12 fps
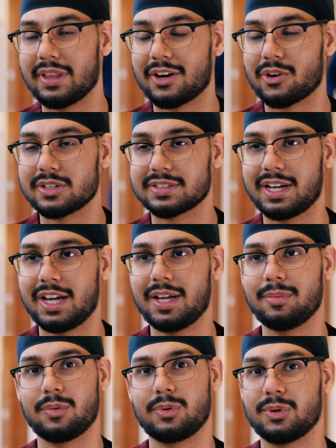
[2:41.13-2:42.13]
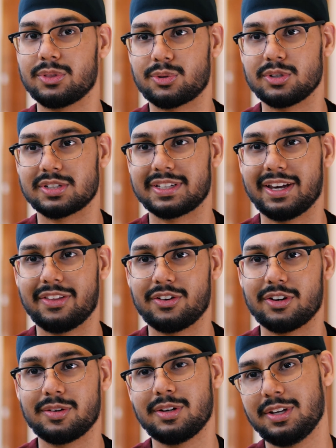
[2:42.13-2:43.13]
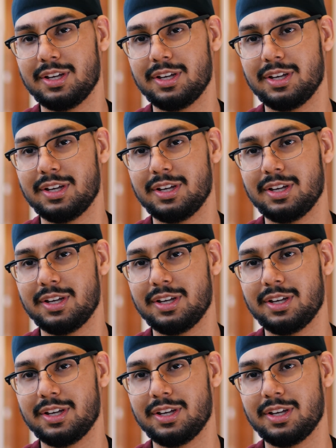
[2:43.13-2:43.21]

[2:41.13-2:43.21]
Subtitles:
that hard time and we went through it together,